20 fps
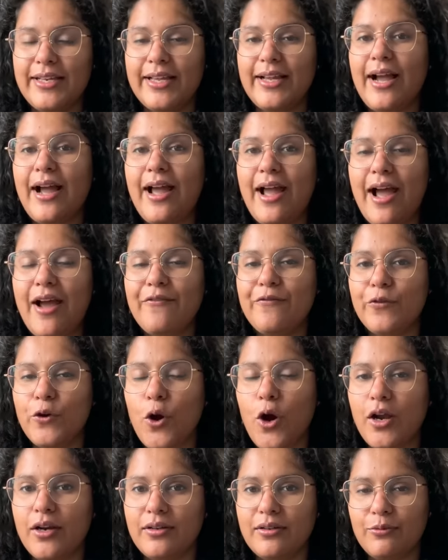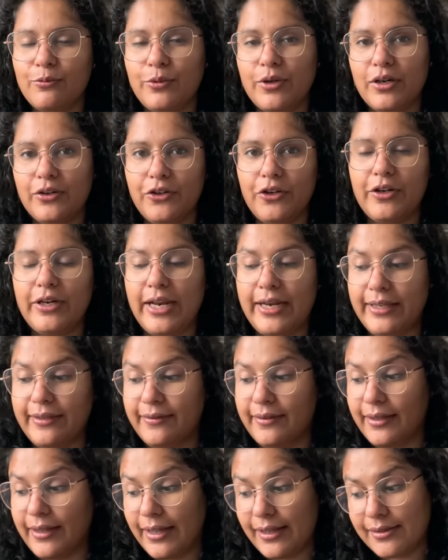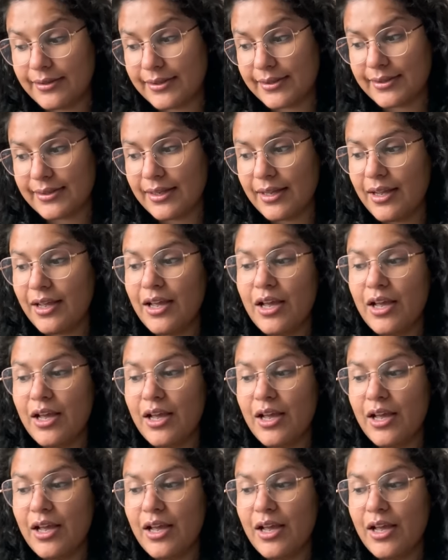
Like, I have not worked on anything else,